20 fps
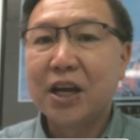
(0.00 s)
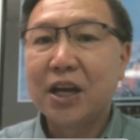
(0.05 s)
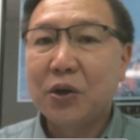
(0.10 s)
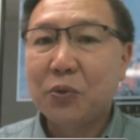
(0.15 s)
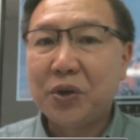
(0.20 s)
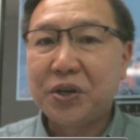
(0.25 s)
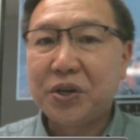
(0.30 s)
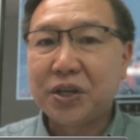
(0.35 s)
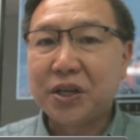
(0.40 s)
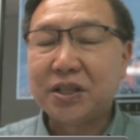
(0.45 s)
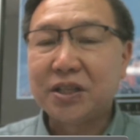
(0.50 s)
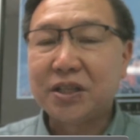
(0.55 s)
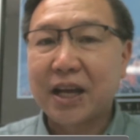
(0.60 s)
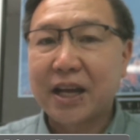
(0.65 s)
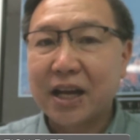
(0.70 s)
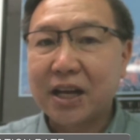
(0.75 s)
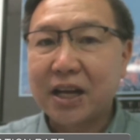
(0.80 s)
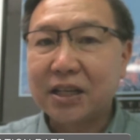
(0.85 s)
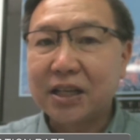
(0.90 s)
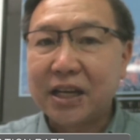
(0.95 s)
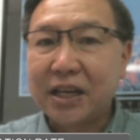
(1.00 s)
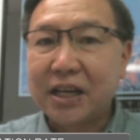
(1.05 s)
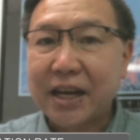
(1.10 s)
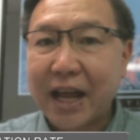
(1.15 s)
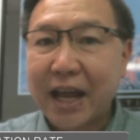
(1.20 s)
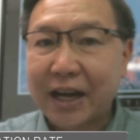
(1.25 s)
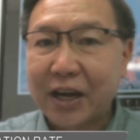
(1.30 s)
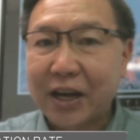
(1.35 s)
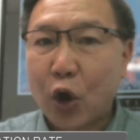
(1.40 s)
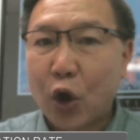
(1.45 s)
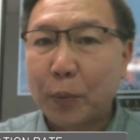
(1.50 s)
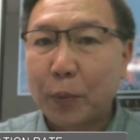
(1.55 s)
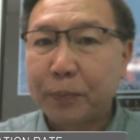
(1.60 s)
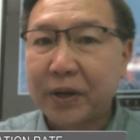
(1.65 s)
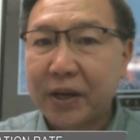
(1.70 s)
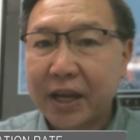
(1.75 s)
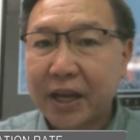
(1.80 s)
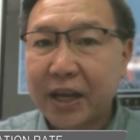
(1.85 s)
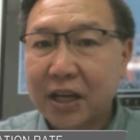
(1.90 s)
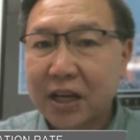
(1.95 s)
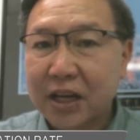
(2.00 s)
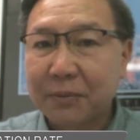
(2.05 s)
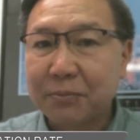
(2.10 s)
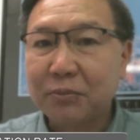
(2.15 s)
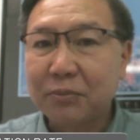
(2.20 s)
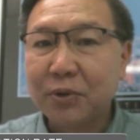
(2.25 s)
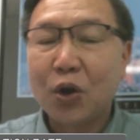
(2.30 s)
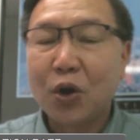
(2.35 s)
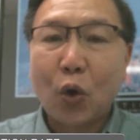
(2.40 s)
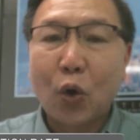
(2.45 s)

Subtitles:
which is taking the net operating income